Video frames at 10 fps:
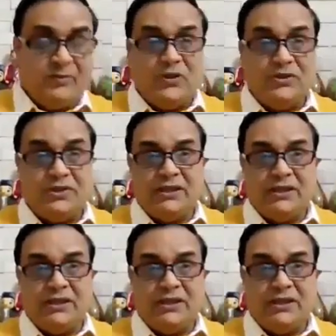
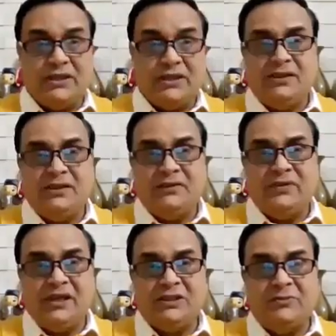projects under the
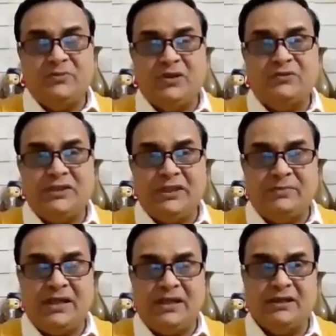flagship of
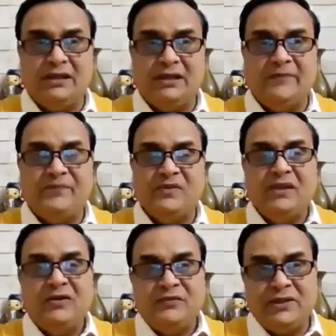CPEC
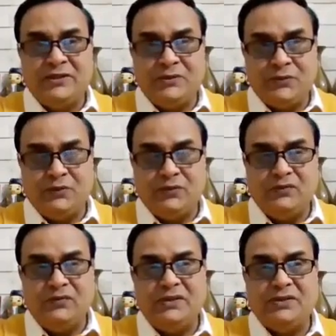Phase
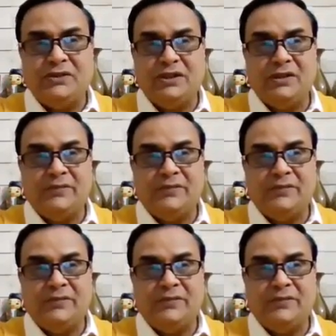2, which